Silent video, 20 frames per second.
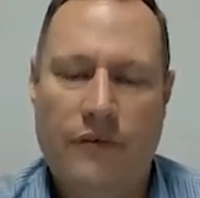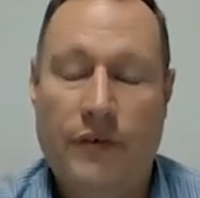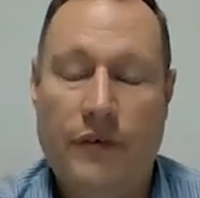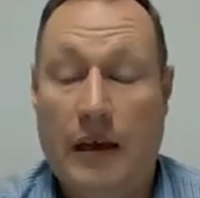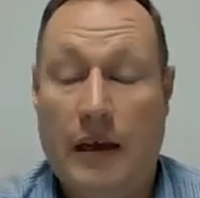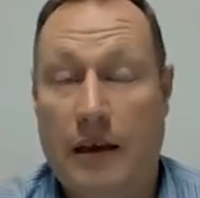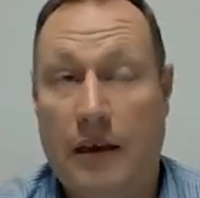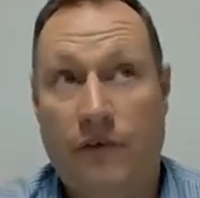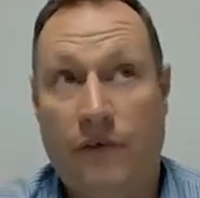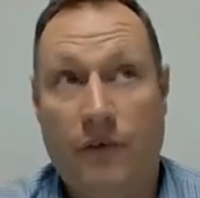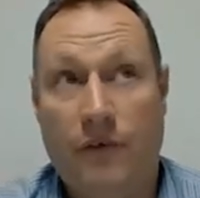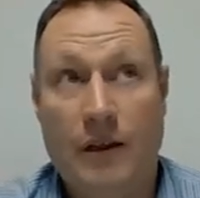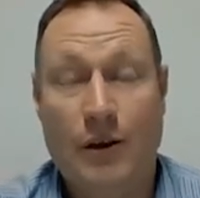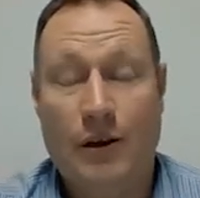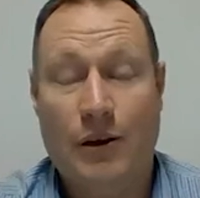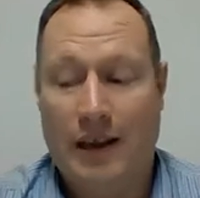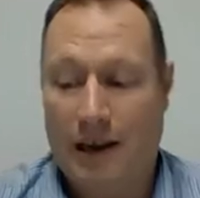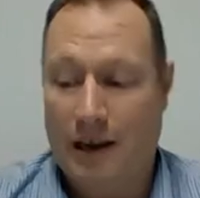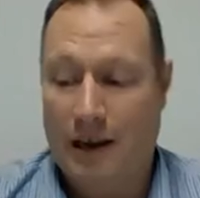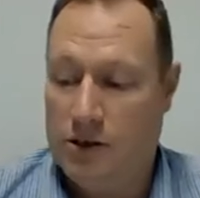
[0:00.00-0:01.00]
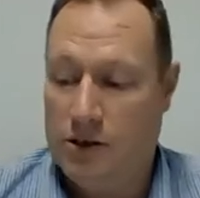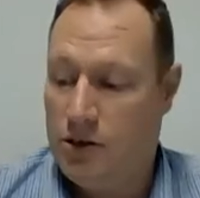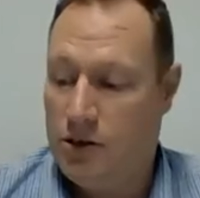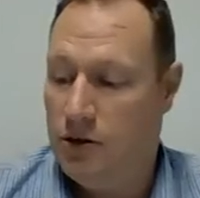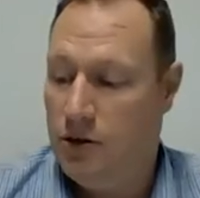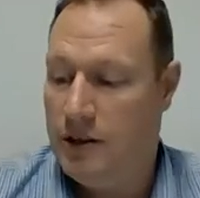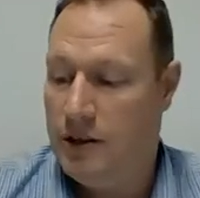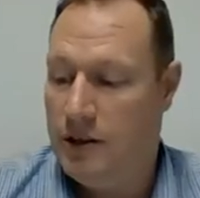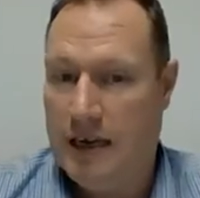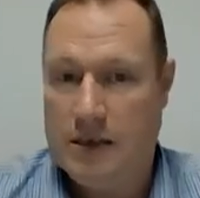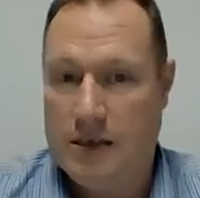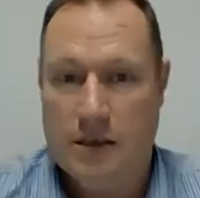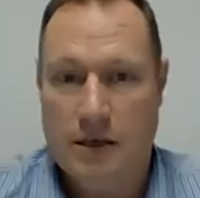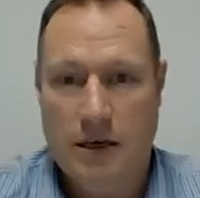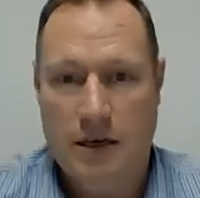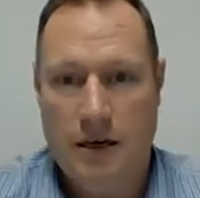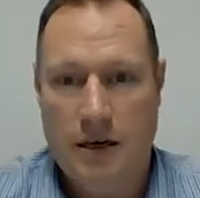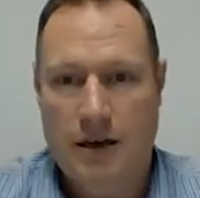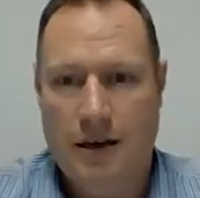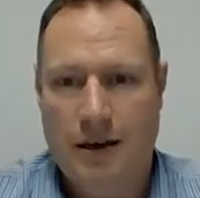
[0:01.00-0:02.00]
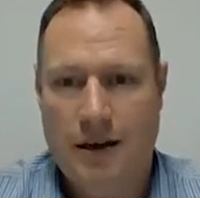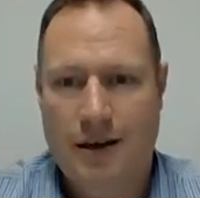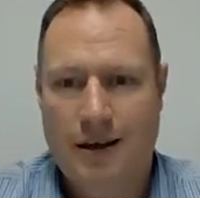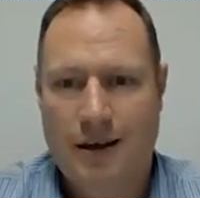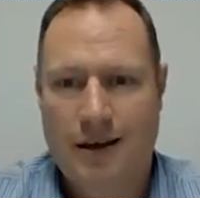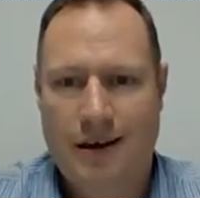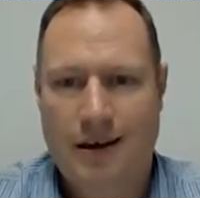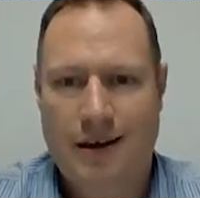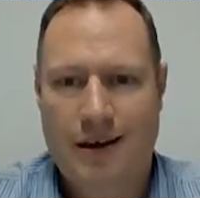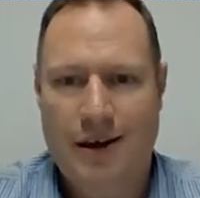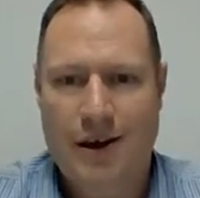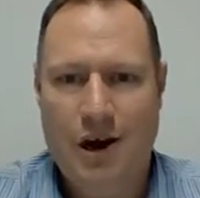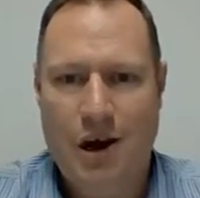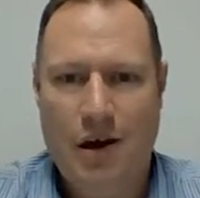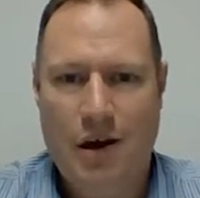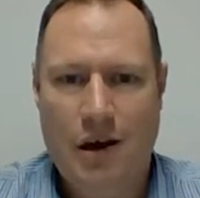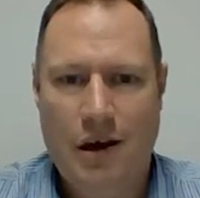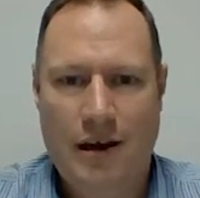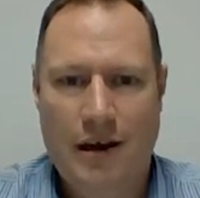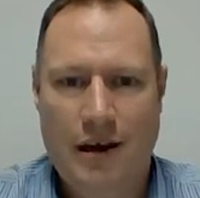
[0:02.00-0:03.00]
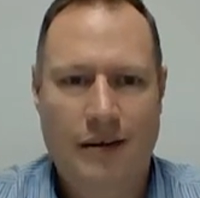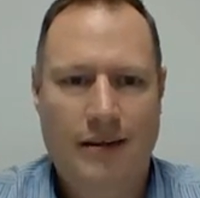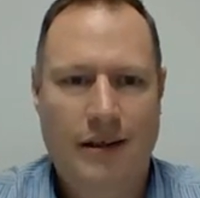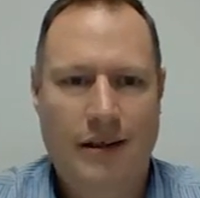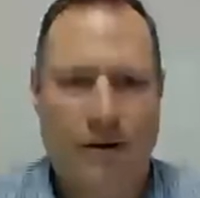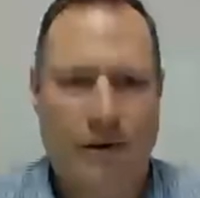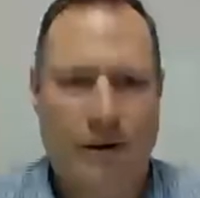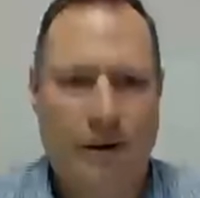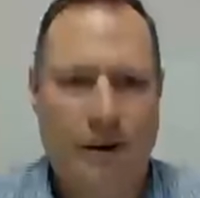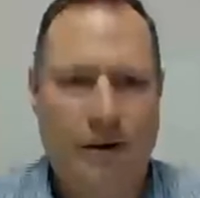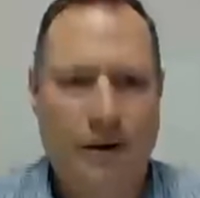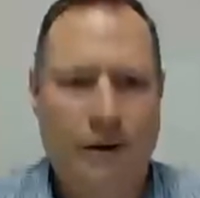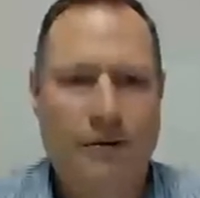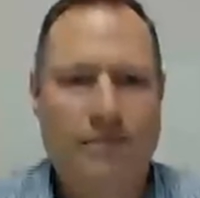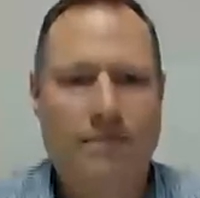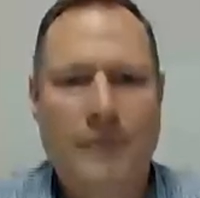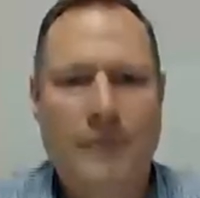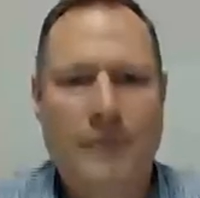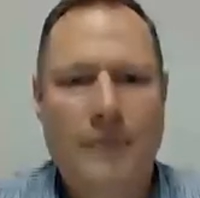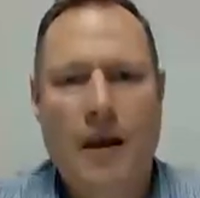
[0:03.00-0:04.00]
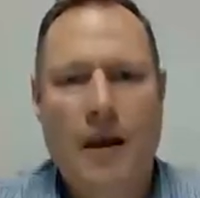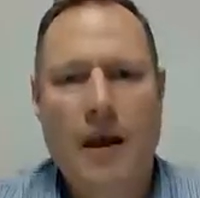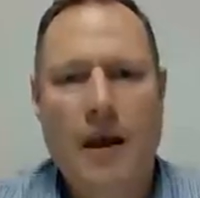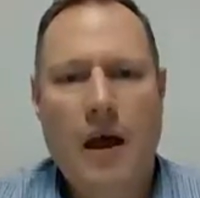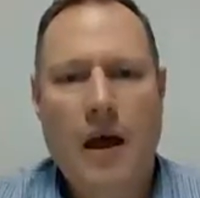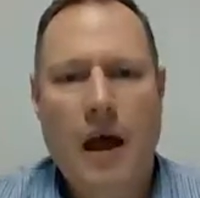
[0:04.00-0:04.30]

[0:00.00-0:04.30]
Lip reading: if we're looking at 2009, there we go,